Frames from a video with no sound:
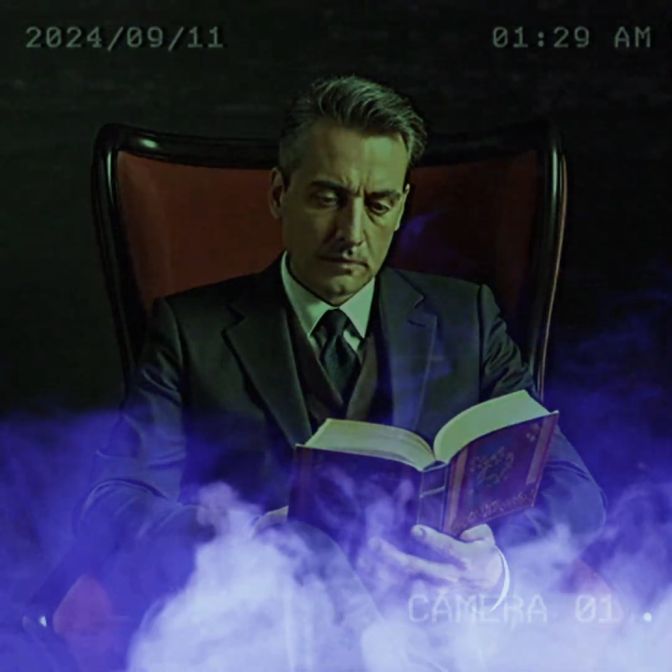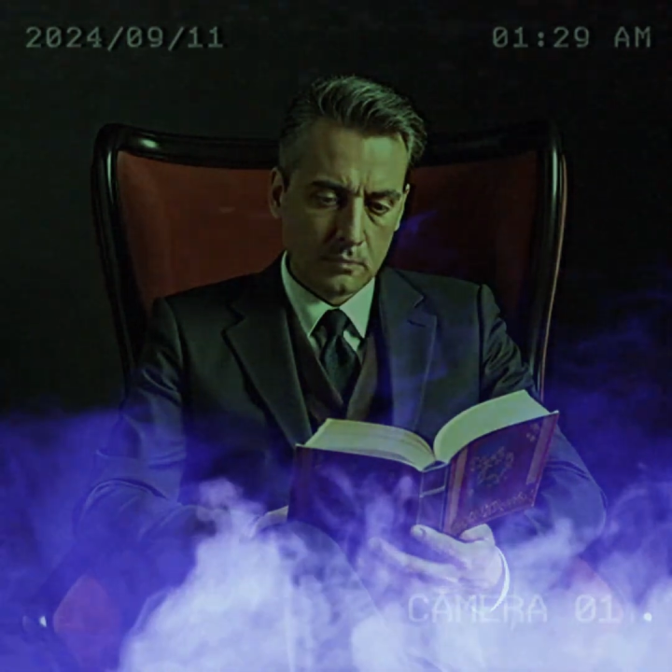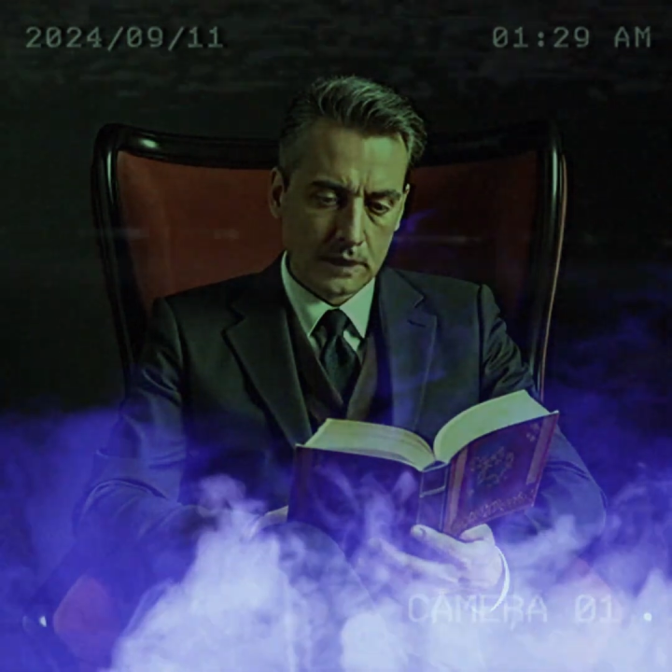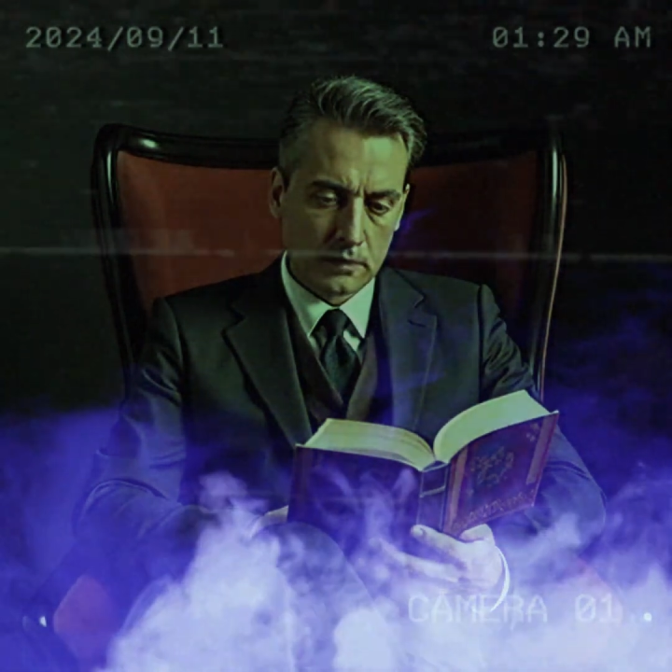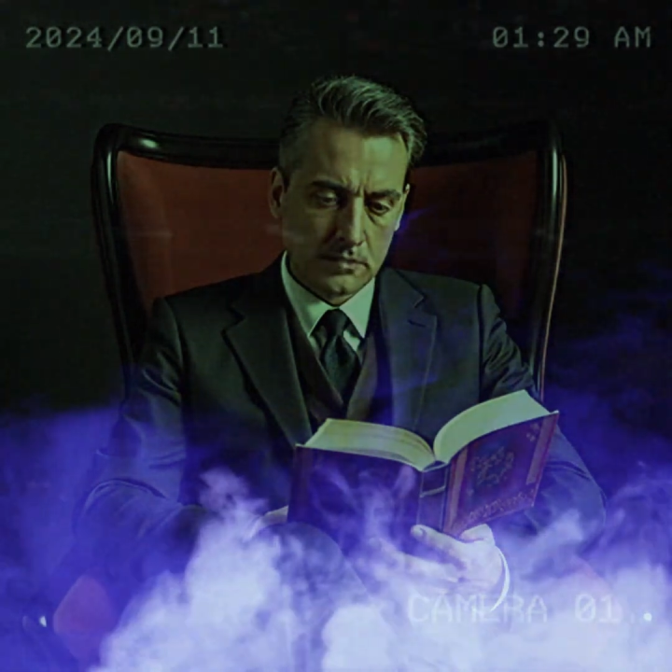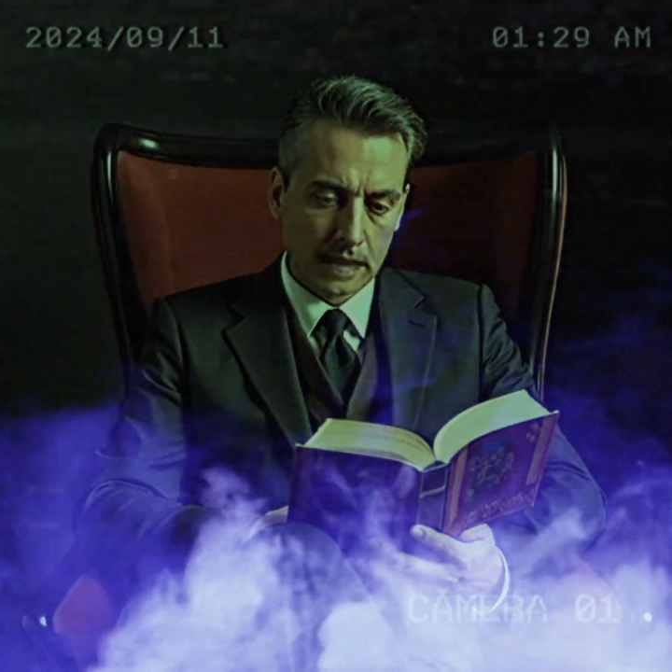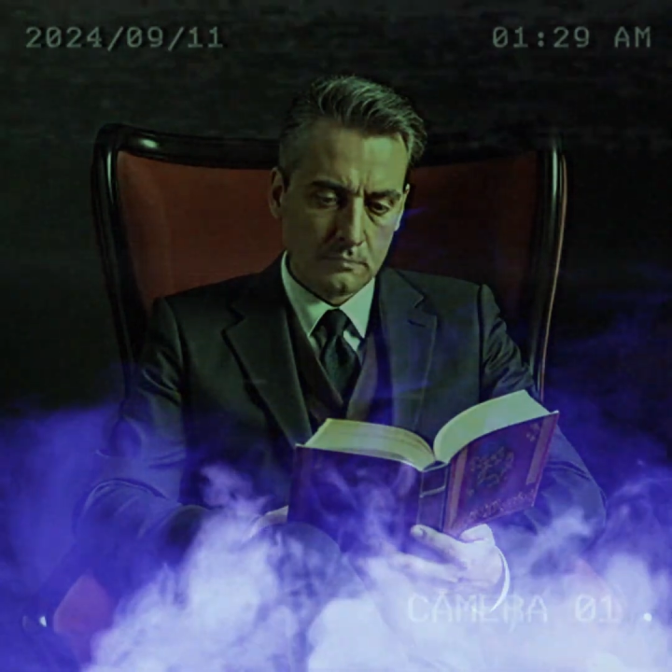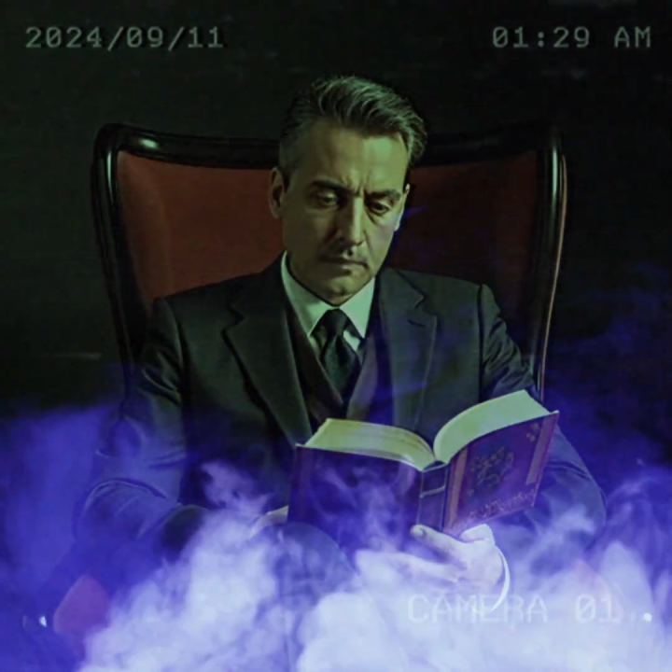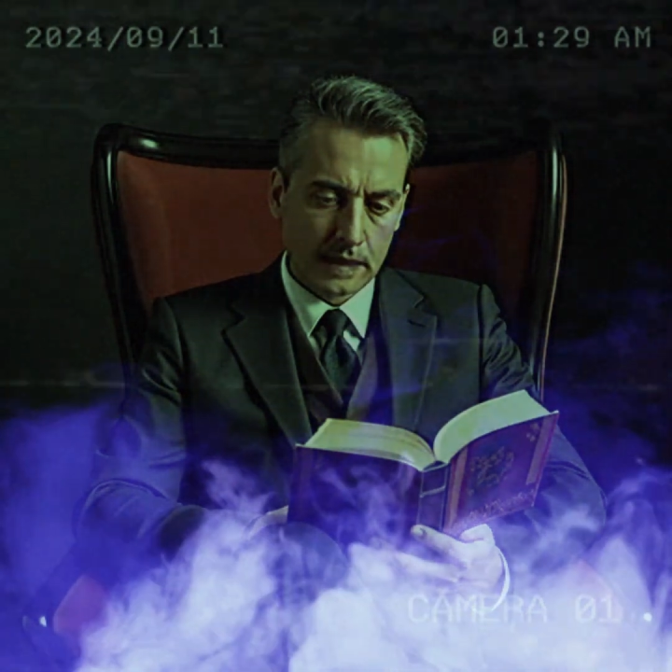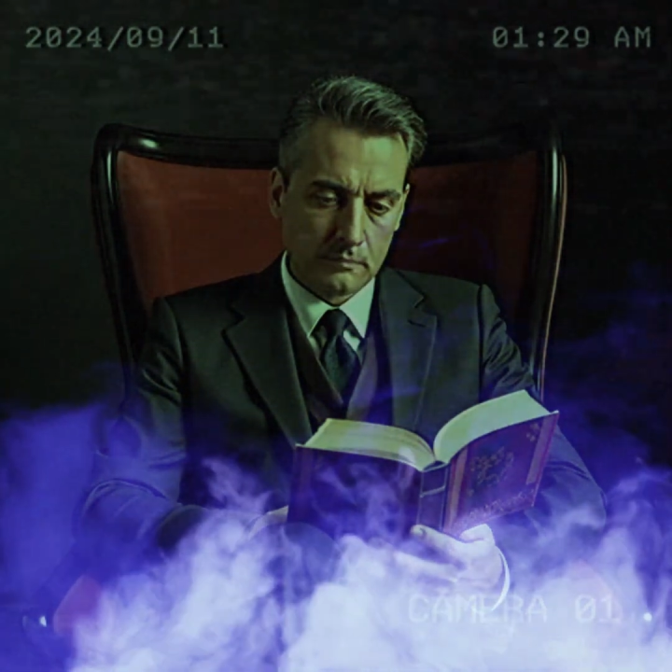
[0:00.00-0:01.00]
a real
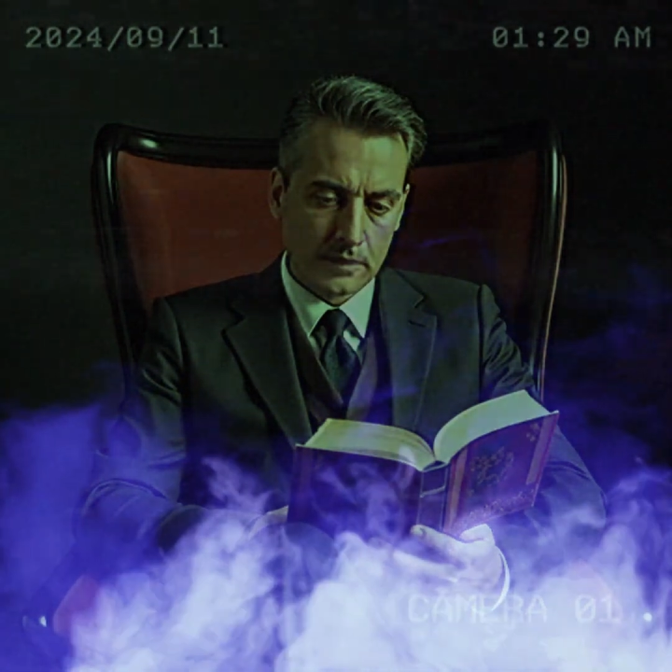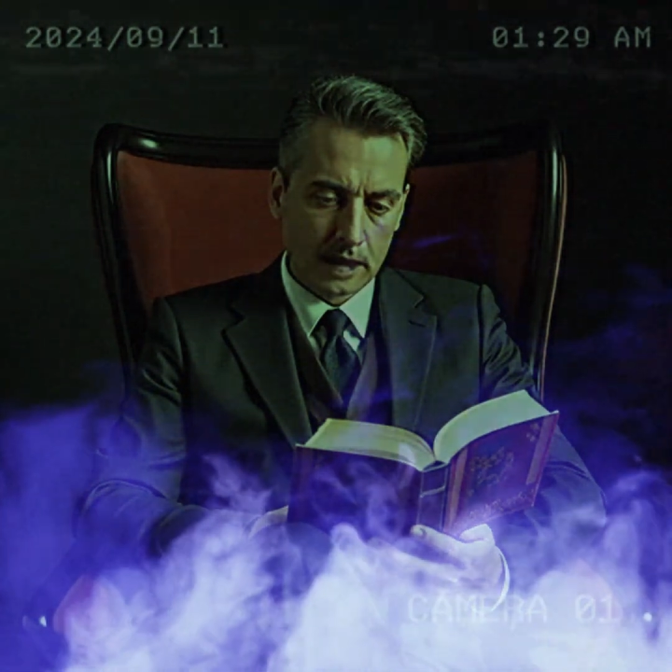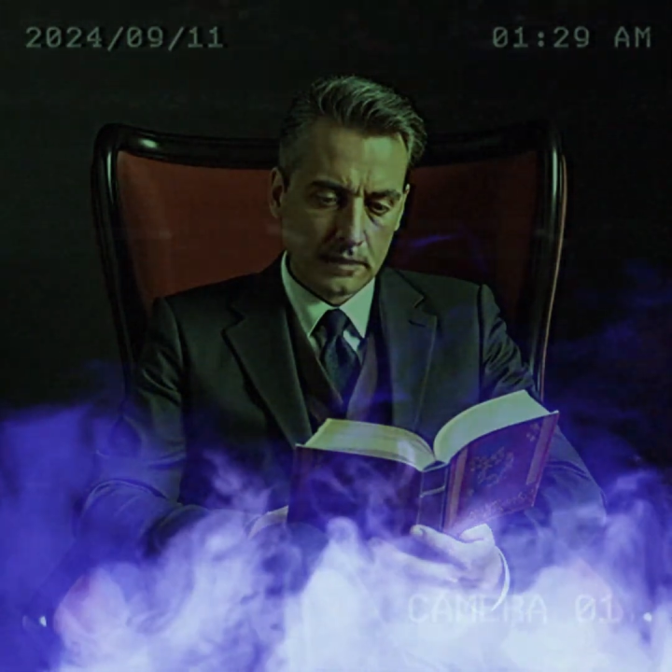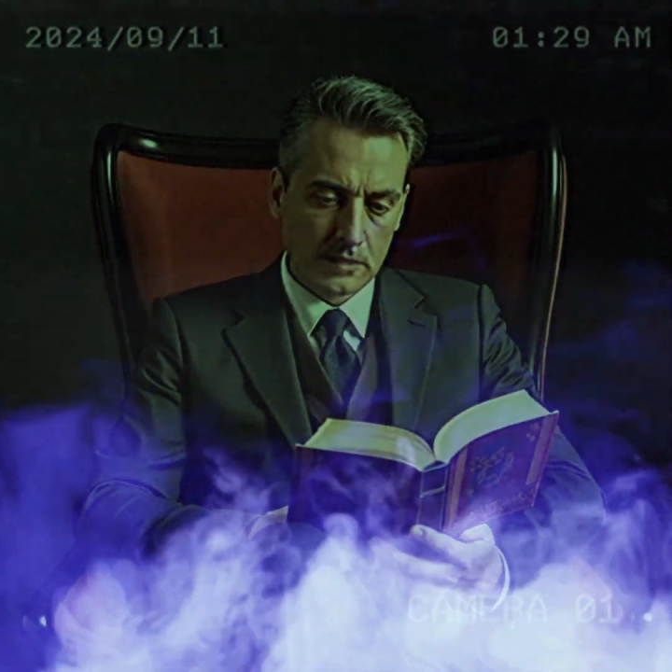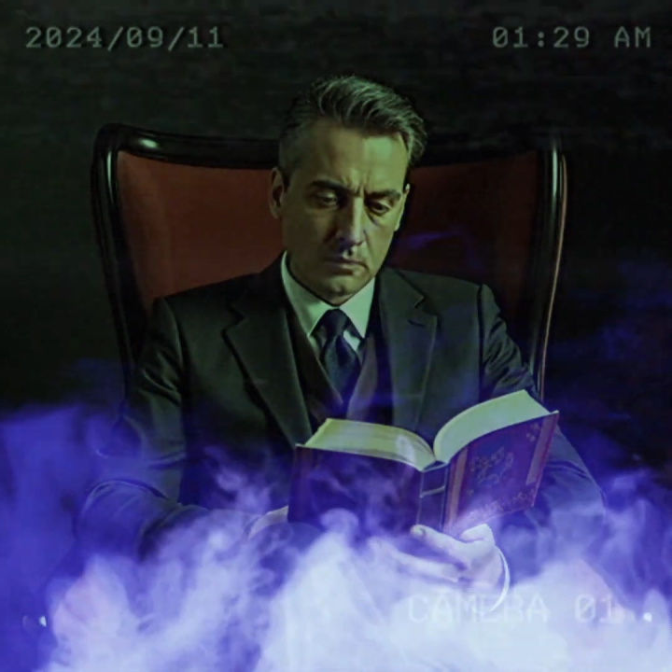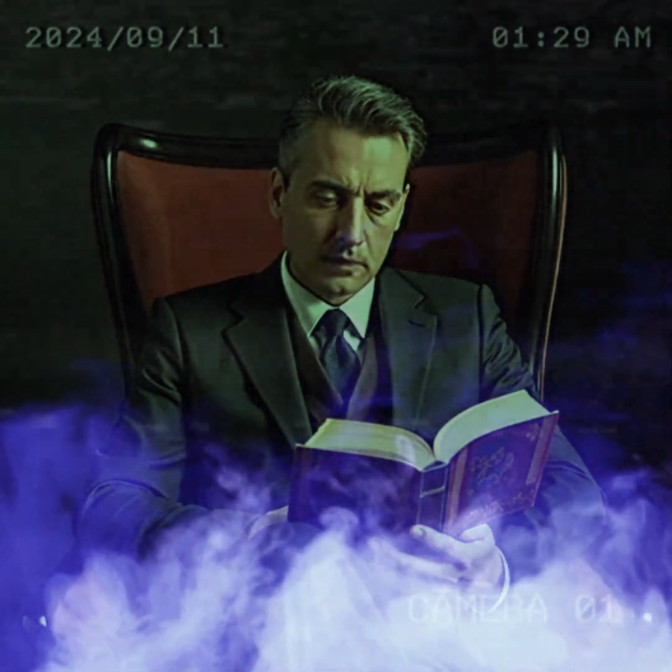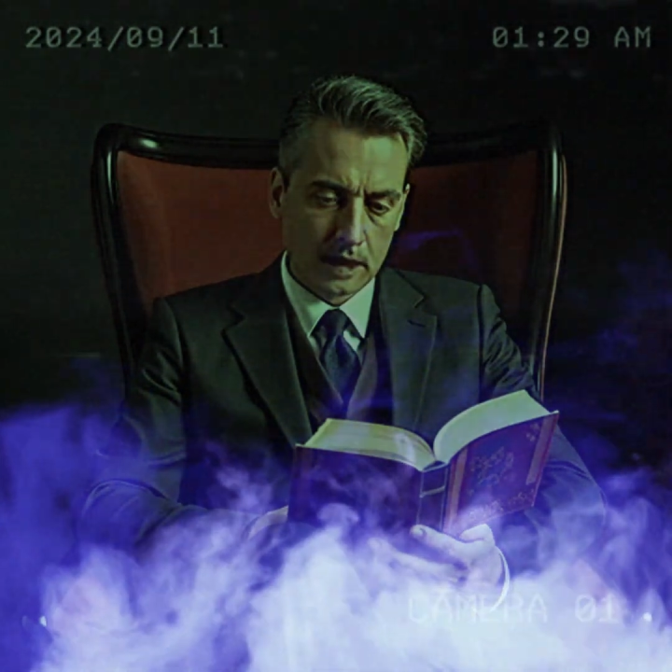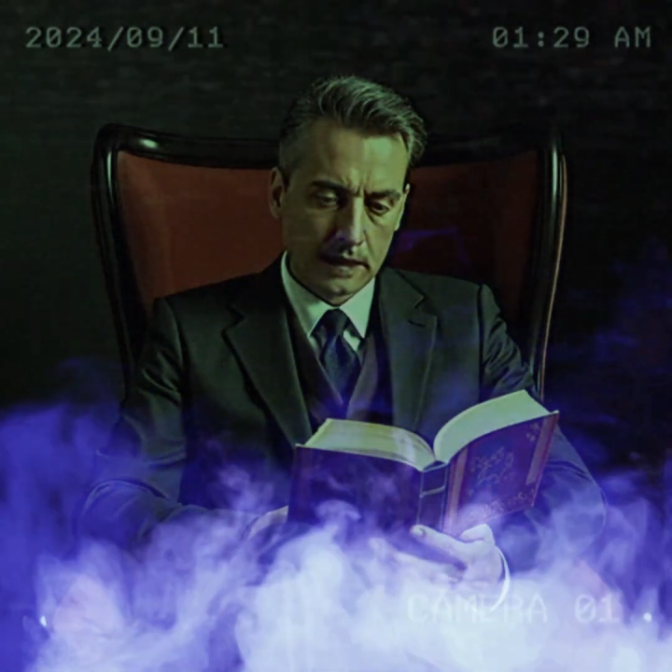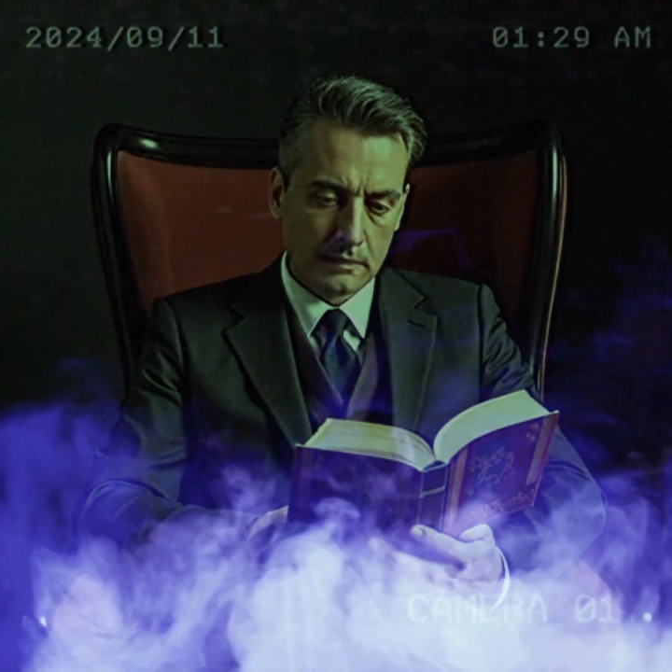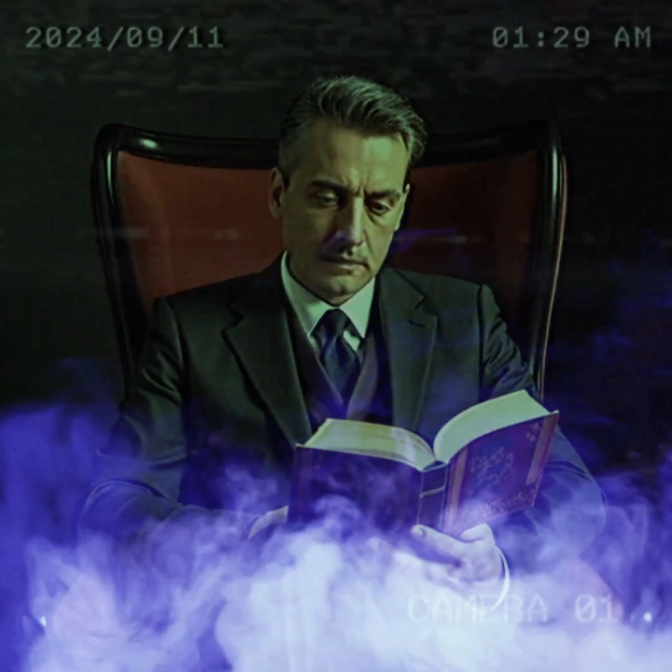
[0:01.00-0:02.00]
dead man of the ideal
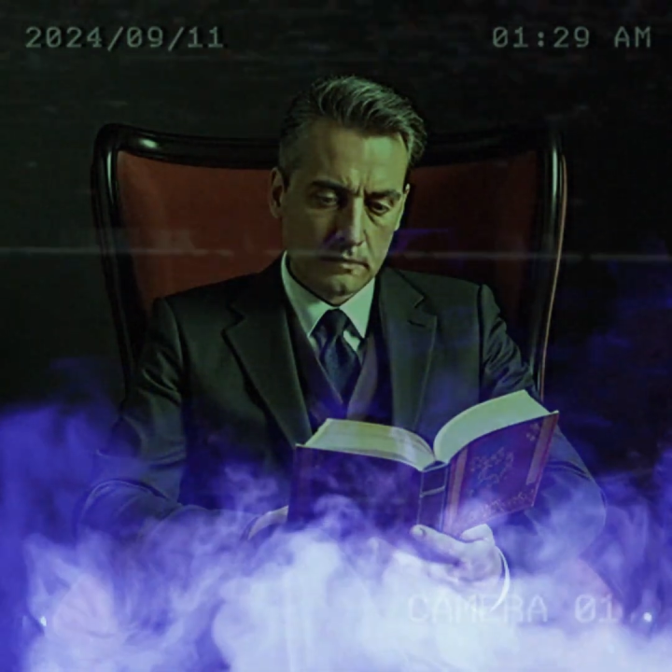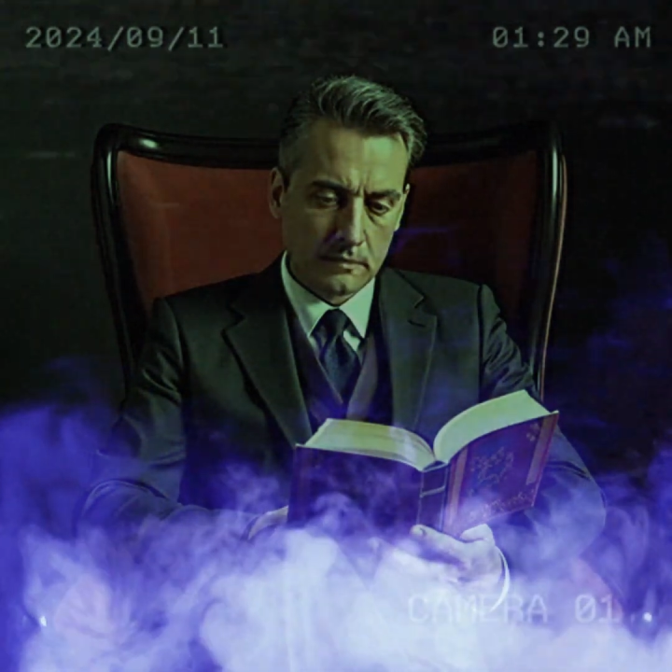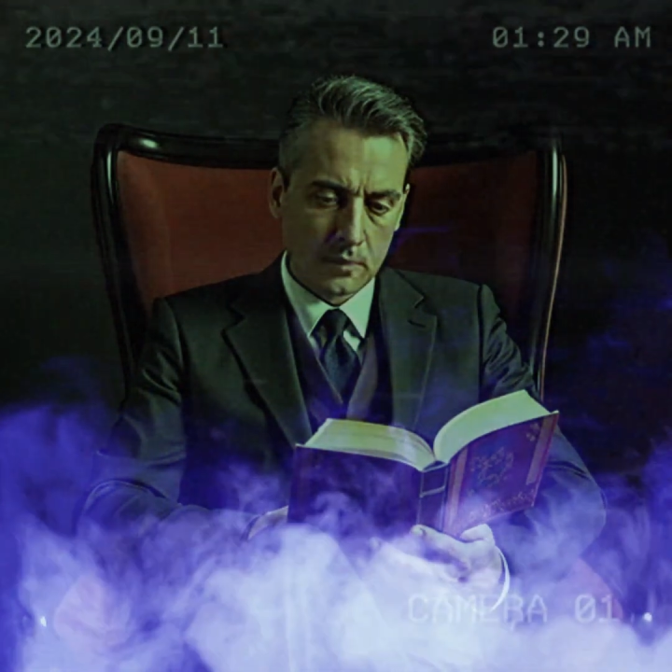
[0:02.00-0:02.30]
kind,